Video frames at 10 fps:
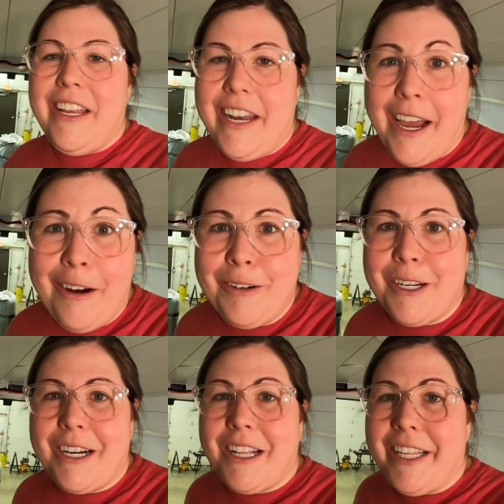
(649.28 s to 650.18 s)
Now we're
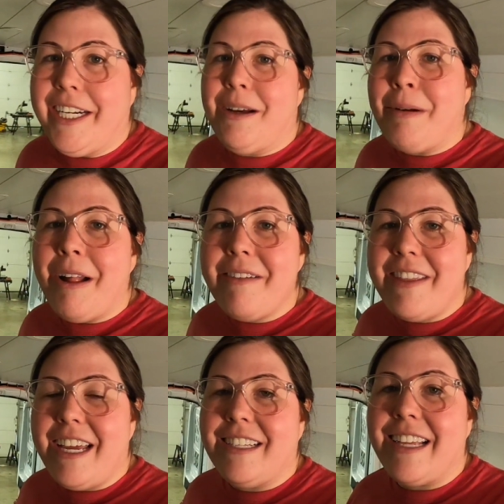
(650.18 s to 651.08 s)
gonna clean up all of
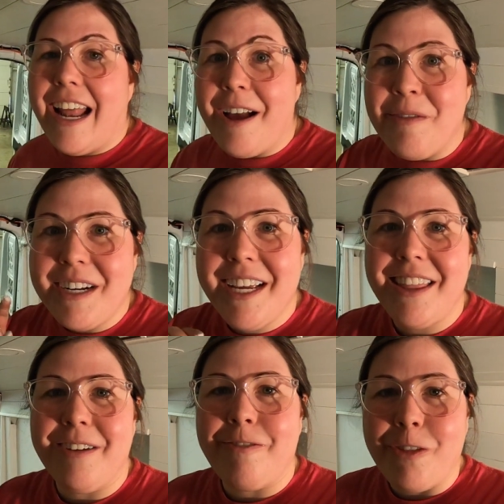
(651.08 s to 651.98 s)
this, and I wanna
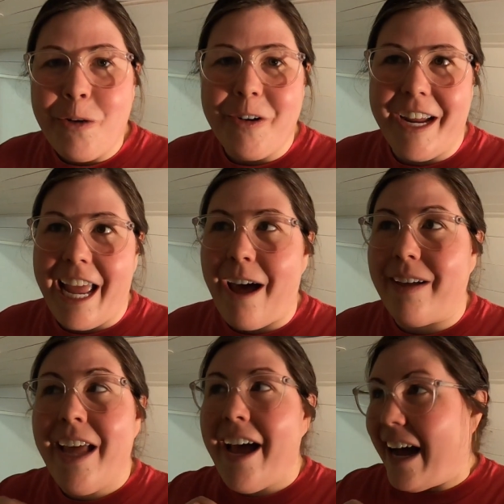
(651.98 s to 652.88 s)
get the flooring out.
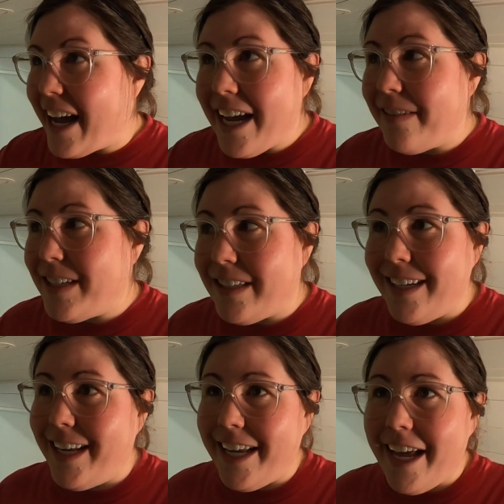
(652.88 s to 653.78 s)
I haven't
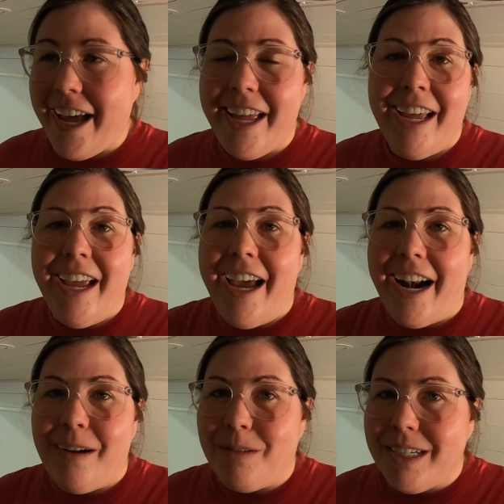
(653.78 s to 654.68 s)
seen it yet, and
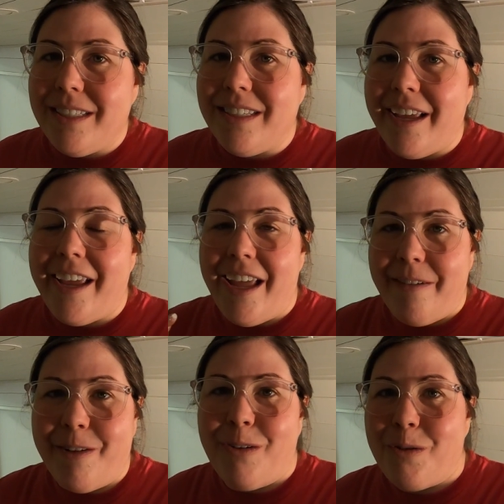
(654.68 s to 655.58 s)
I wanna see
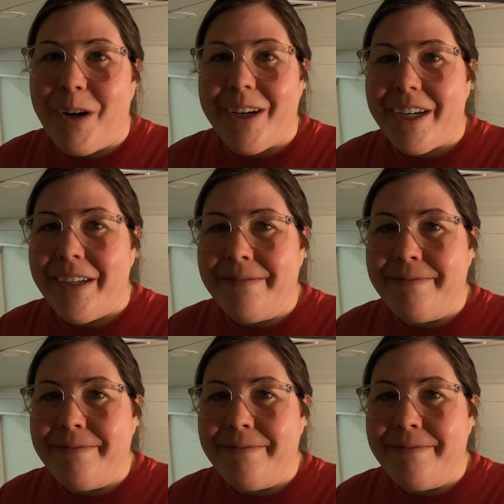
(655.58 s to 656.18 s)
if it'll work.